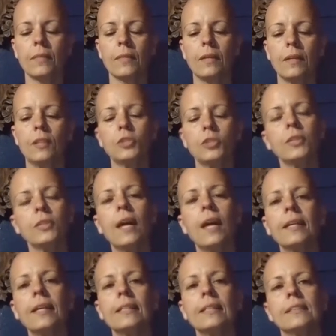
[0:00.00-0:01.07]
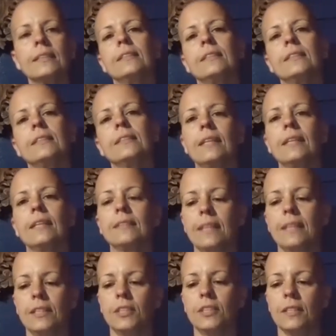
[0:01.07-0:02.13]
Piñata isn't a
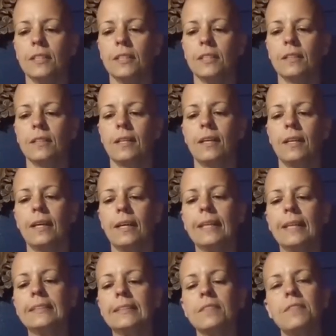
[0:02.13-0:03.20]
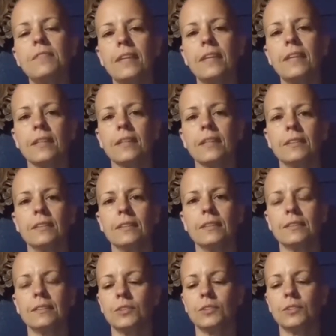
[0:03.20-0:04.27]
destination. It's a vehicle
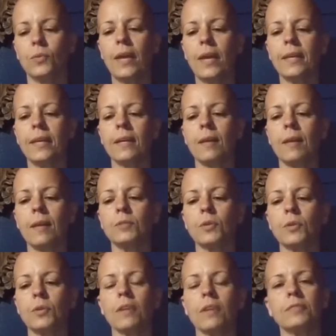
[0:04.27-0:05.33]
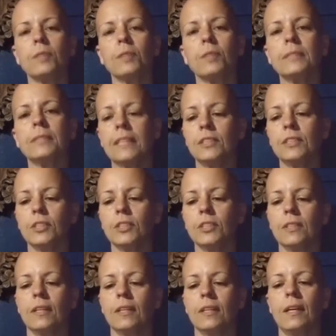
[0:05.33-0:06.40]
to waking up to our full potential
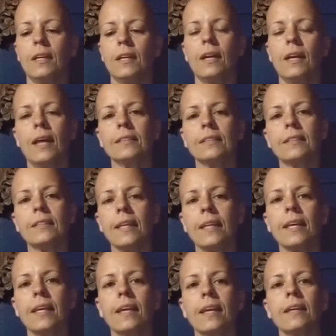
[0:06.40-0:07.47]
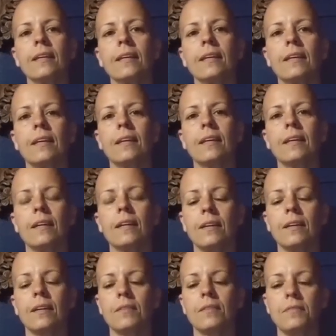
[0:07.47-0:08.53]
as thinking,
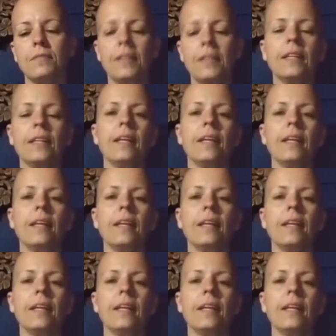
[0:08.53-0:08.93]
feeling,